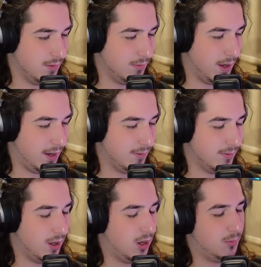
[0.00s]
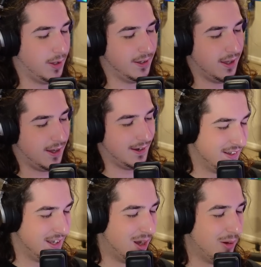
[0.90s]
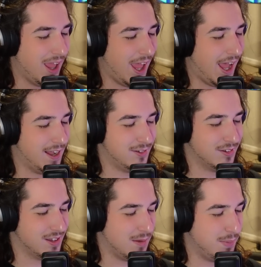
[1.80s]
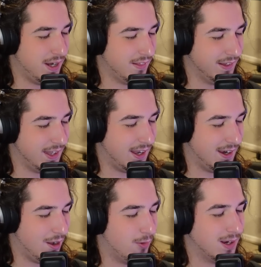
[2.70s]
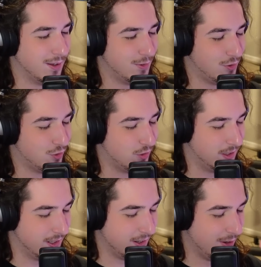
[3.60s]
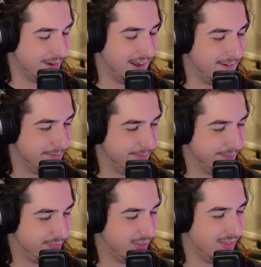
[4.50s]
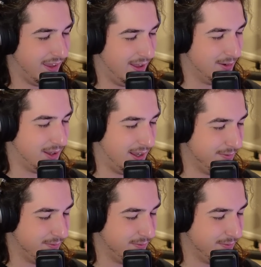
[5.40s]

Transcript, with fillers: Wait. Oh, my God. No way I actually just got baited like that. Oh, now they're just stringing. Okay. Okay.